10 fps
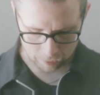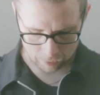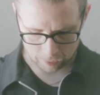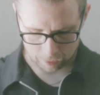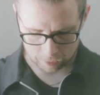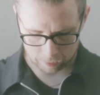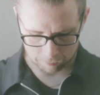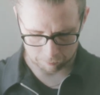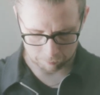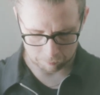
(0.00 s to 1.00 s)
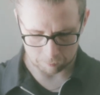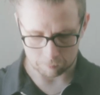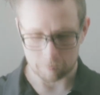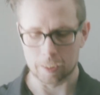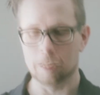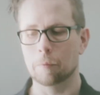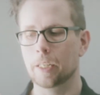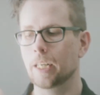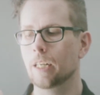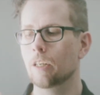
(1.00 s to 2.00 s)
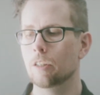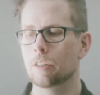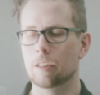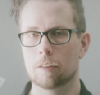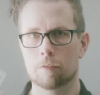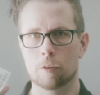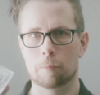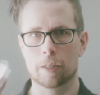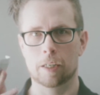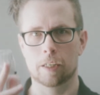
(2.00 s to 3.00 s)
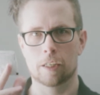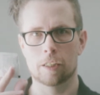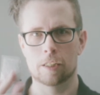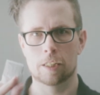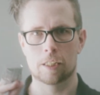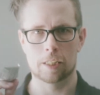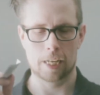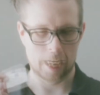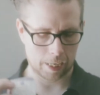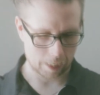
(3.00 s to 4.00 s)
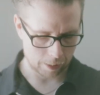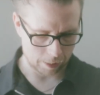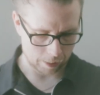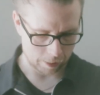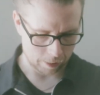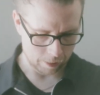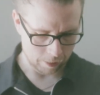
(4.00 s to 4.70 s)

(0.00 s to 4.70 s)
Um, there's some cleaning cloth for my glasses and uh,